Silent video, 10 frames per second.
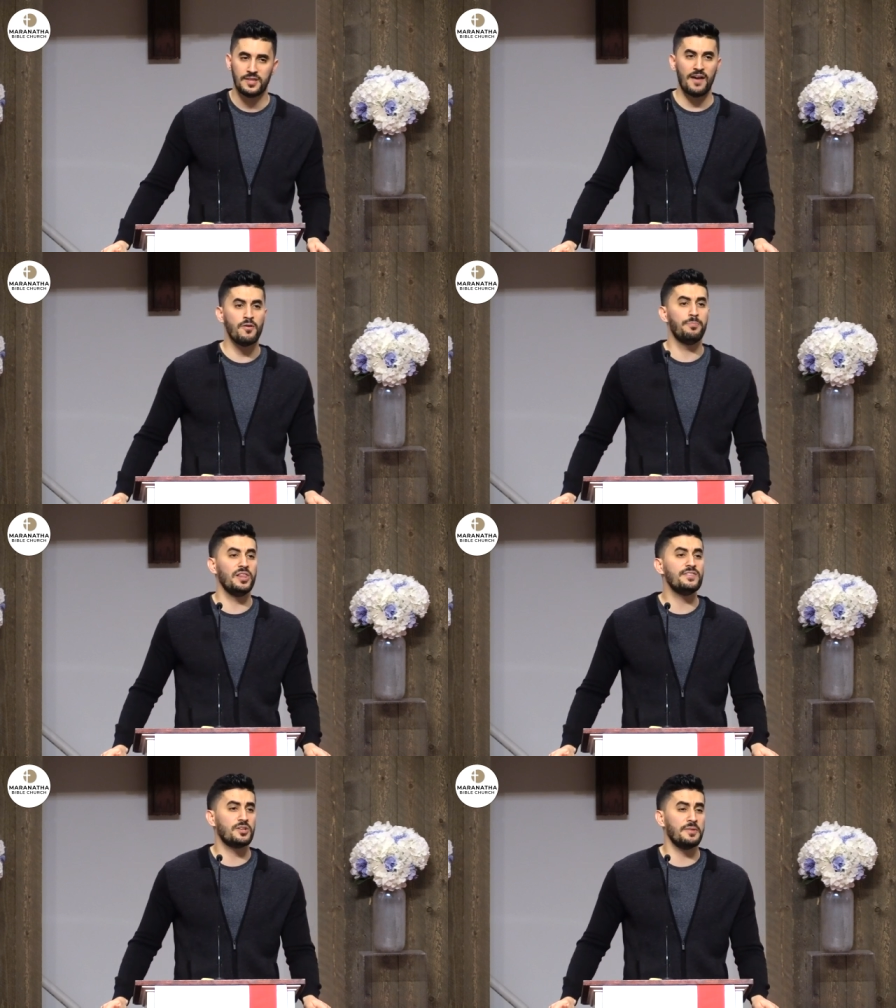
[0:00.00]
to have them
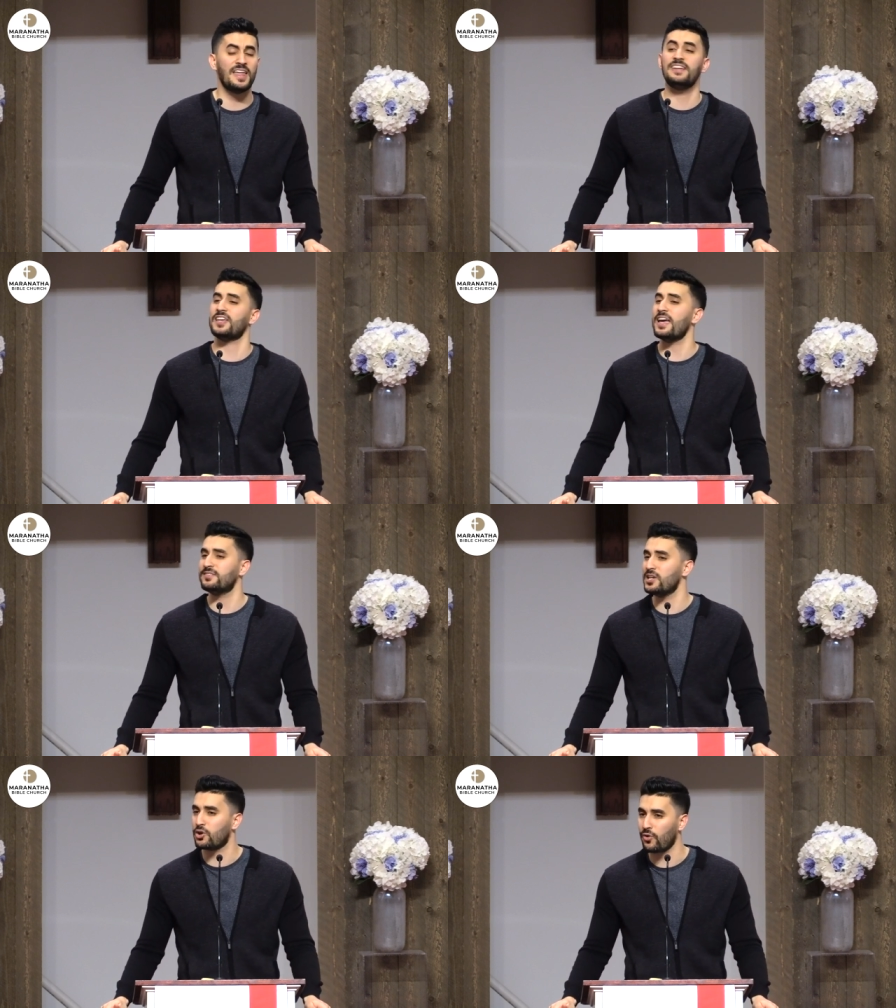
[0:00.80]
believe something that is
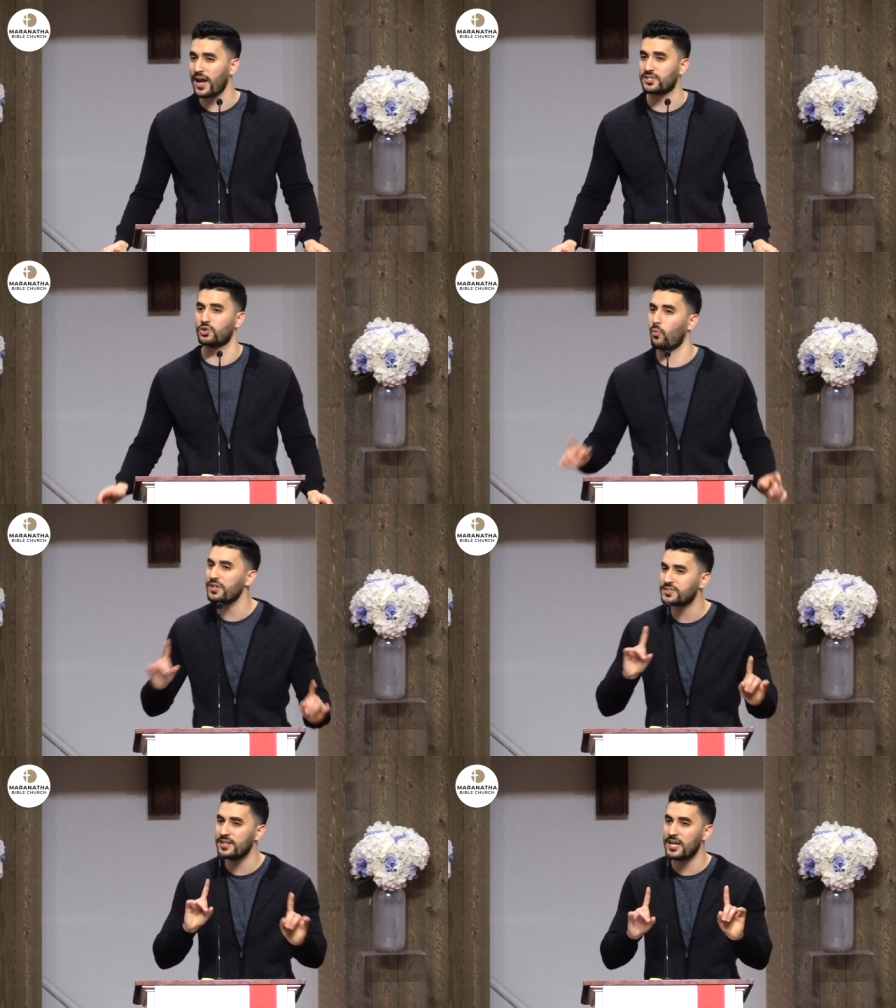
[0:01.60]
antichrist. So,
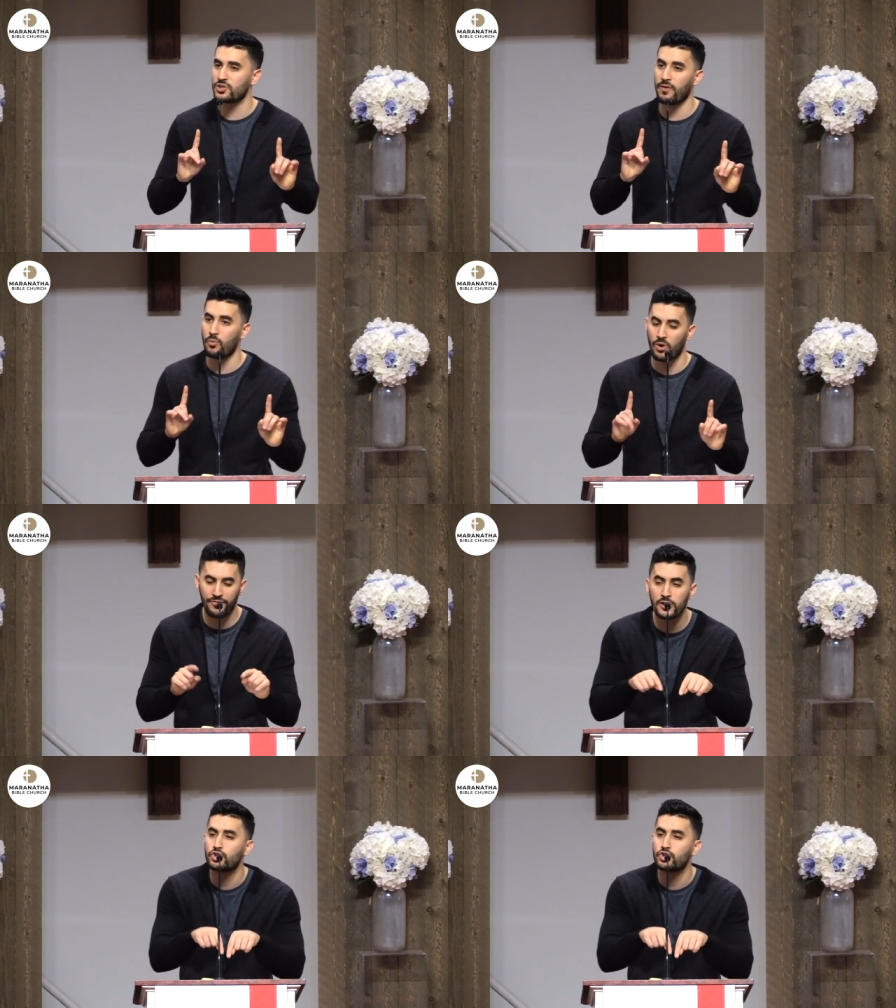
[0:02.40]
what's the nature of our warfare?